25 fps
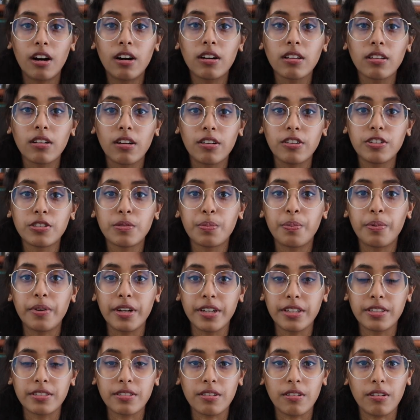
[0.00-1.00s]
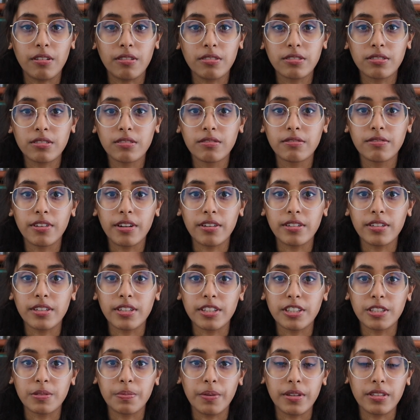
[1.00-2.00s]
Our large brains are also very
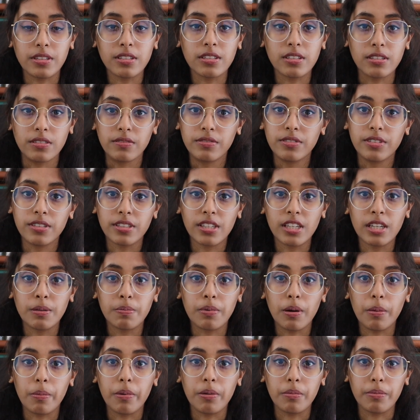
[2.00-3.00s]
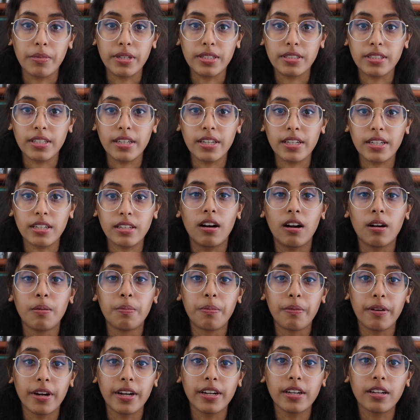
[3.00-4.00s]
expensive to keep up and maintain. Our
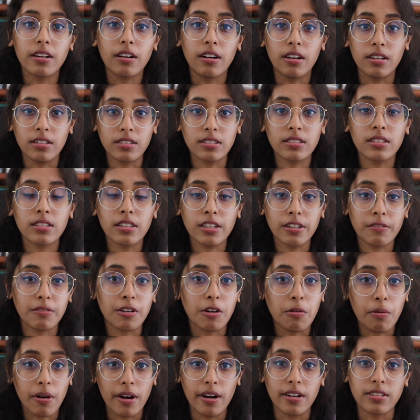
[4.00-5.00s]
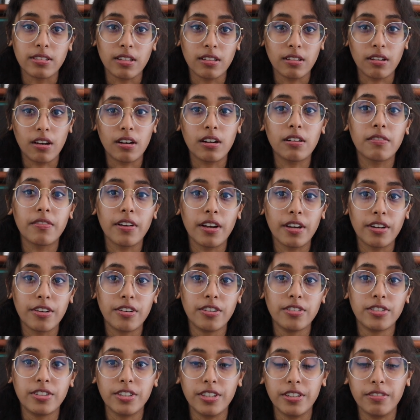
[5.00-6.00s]
brain constantly requires a lot of
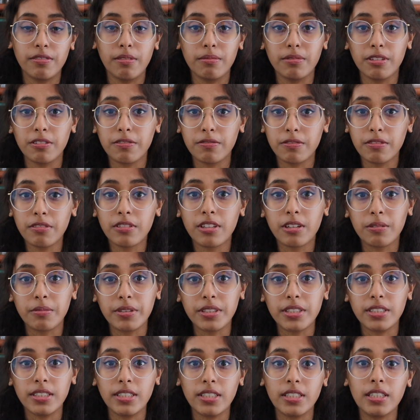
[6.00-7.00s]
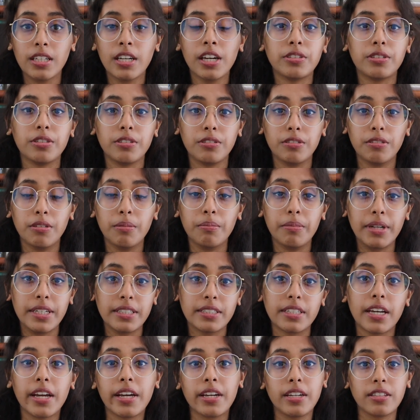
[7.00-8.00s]
energy from the food that we eat to
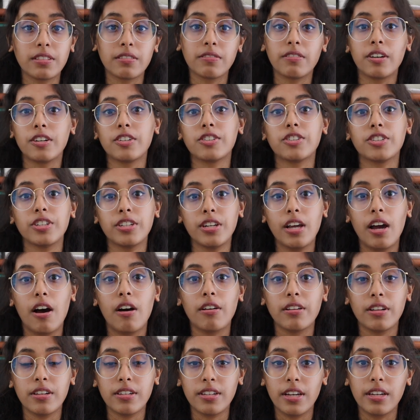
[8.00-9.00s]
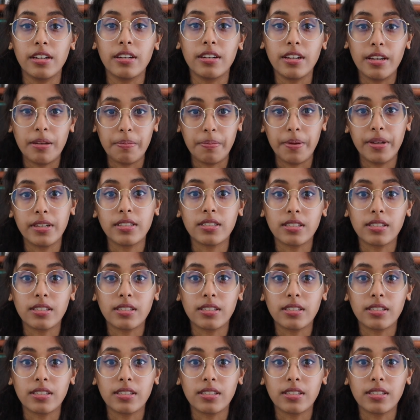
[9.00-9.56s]
maintain its function on a day-to-day -day